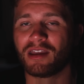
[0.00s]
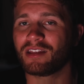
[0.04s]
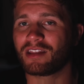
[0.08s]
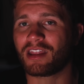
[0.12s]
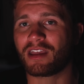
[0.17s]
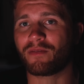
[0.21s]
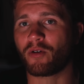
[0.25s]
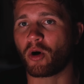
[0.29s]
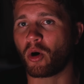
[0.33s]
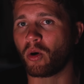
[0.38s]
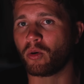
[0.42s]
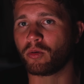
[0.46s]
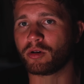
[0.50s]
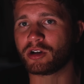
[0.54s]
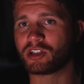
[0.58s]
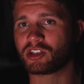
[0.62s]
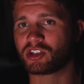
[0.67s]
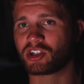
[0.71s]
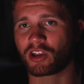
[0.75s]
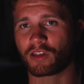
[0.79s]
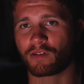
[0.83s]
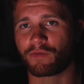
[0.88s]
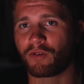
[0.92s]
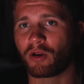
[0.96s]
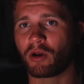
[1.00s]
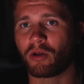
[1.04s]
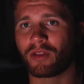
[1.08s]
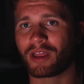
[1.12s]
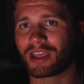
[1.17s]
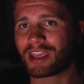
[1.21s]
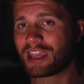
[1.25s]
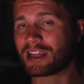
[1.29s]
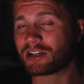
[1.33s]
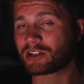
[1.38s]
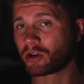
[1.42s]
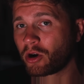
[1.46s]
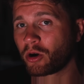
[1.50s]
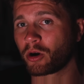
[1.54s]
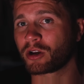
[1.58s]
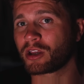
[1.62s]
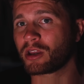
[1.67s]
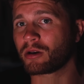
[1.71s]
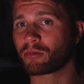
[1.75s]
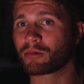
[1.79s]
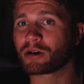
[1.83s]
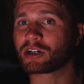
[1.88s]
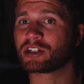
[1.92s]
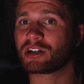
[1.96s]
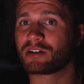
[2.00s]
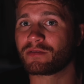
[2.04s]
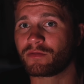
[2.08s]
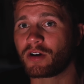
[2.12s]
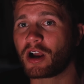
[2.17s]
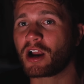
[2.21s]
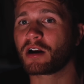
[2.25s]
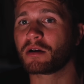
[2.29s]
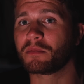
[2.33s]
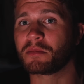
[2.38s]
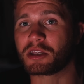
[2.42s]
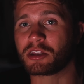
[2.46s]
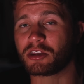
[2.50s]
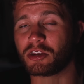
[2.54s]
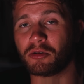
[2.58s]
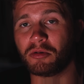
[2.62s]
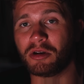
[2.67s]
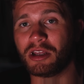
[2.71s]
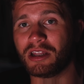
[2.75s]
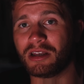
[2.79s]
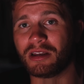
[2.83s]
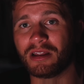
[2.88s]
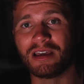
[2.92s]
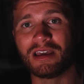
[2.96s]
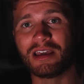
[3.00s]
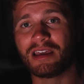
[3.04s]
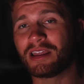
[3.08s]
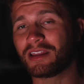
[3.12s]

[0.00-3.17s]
They've always just felt like a target-rich environment unit